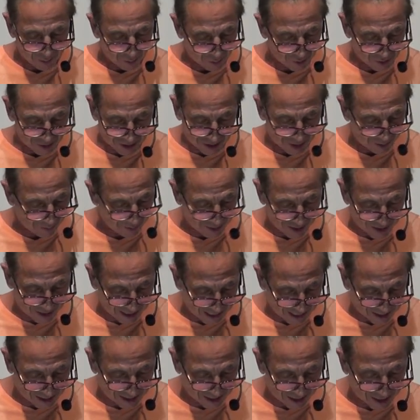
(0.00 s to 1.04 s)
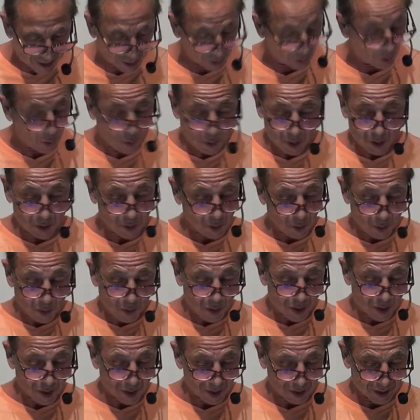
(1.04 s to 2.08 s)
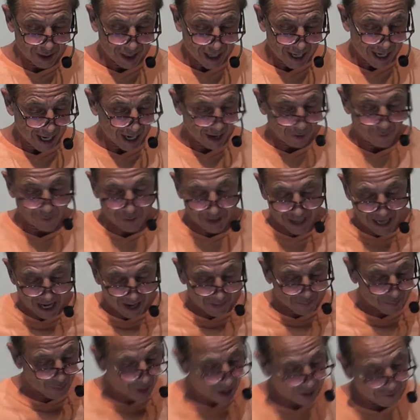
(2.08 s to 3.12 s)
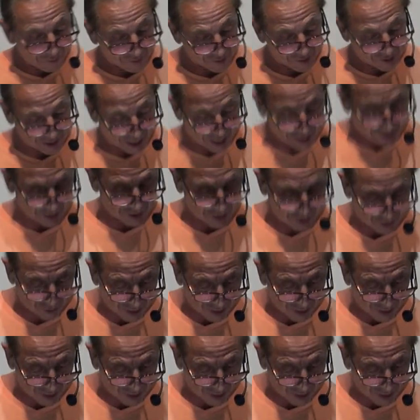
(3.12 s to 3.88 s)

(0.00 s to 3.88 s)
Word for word: will say to me in that day, Lord, Lord, have we not prophesied in your